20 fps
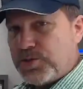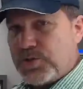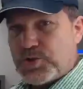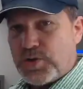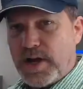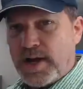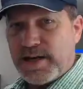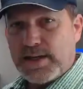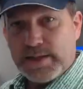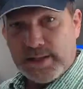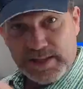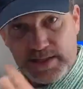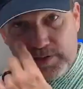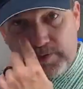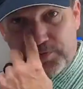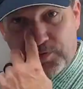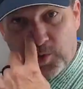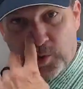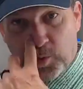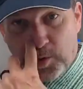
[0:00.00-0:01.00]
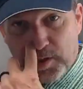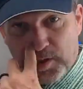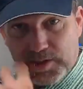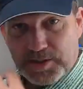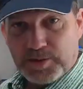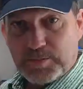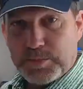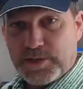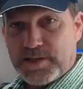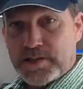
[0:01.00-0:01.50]
try to lean forward a
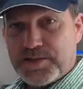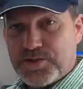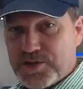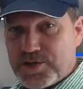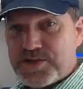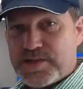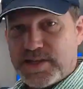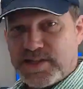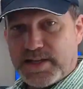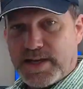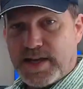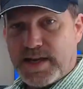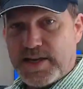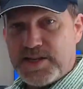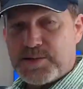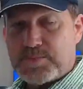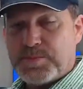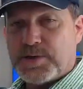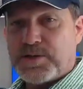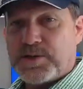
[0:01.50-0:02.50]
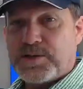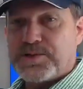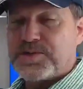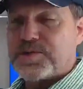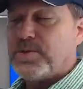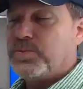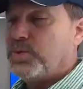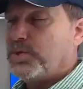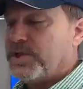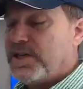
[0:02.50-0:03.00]
little bit just in case because
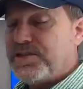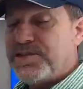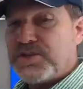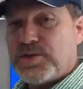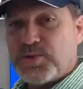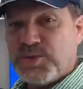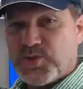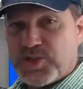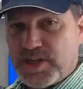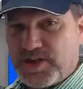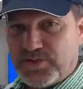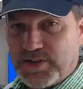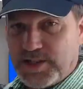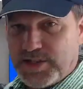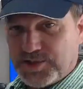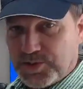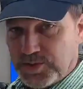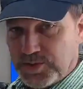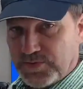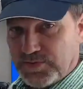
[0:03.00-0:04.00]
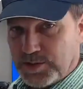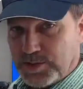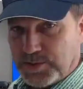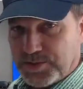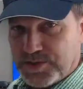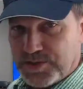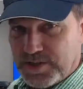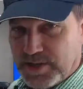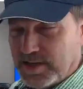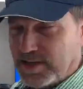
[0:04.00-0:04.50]
when it's on 72
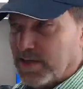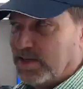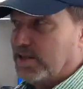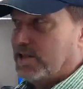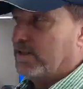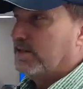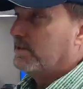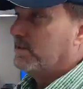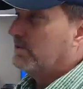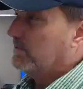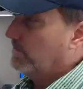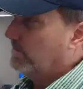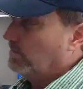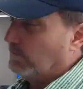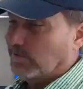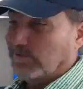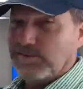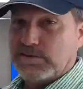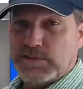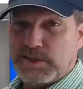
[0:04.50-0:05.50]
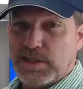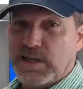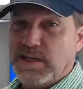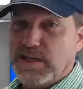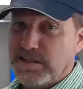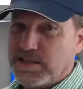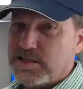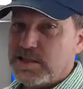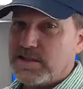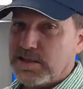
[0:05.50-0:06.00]
volts,
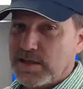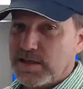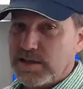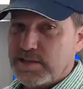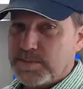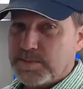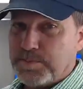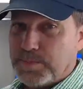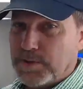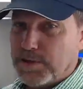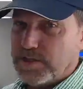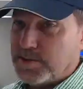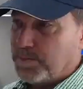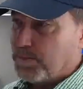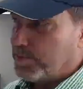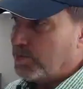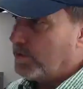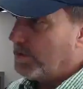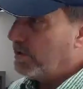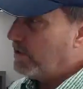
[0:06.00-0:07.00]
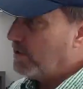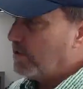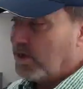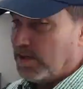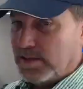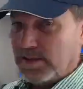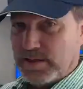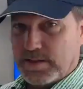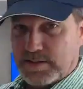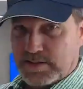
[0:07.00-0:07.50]
it's it's it's pretty
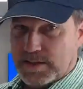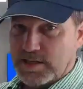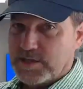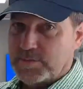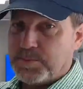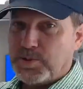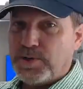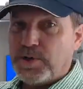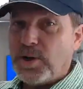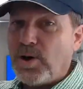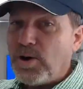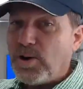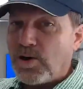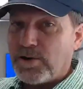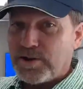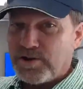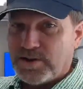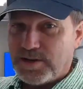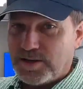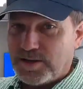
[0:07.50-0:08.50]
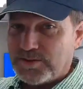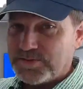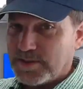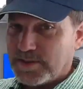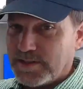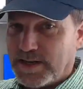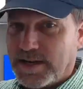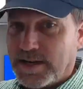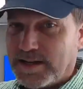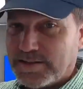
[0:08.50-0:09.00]
it's pretty hard off the
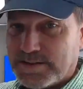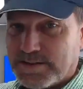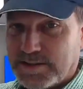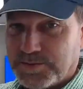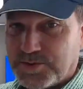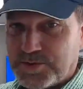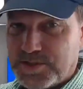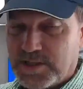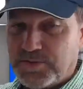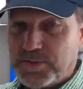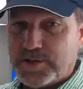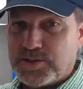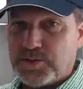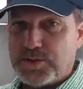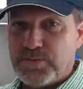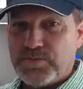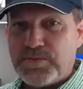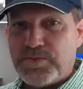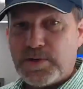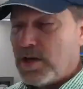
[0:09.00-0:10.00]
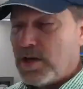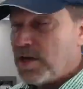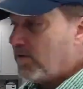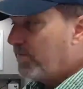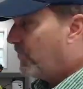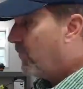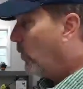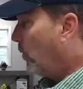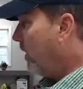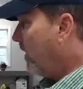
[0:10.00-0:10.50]
line on 72.
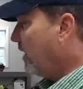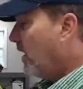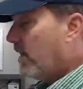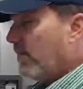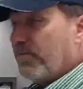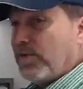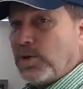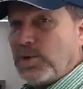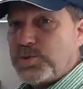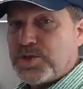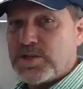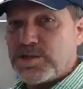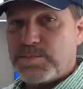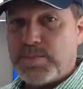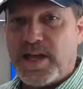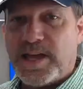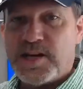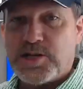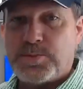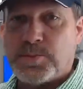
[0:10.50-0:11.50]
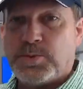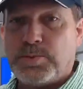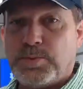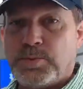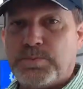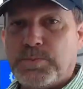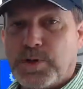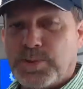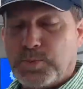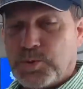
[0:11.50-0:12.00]
48 volts is manageable,
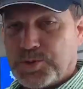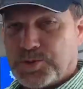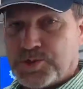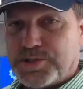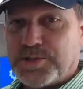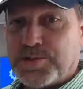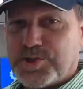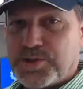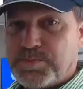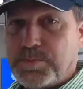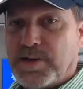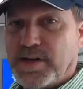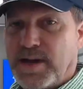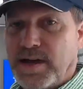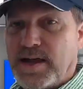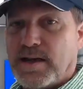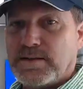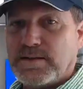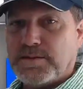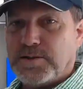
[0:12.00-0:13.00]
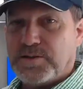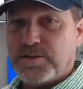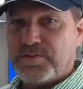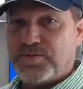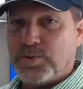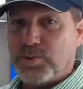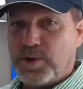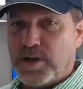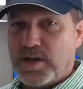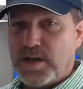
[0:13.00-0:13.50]
but will still spin out on
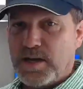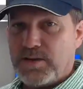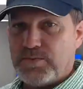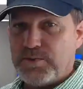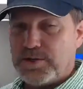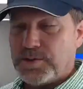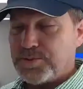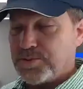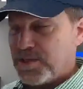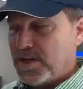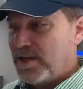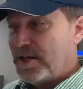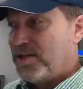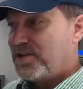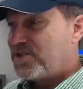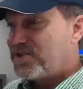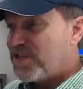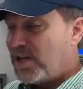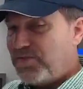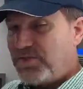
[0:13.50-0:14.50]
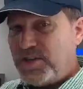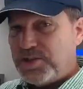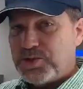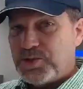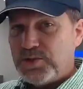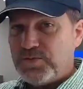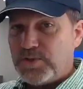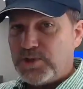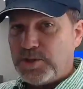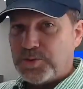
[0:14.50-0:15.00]
48 volts.
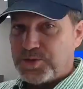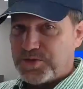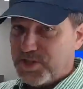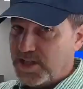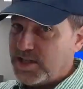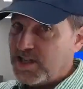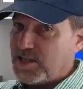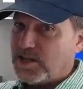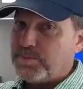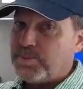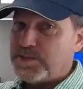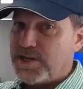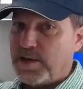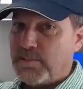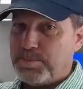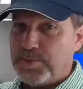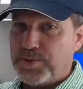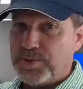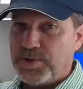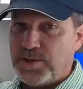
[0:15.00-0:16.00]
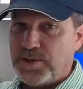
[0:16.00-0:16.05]
72 volts, it comes out pretty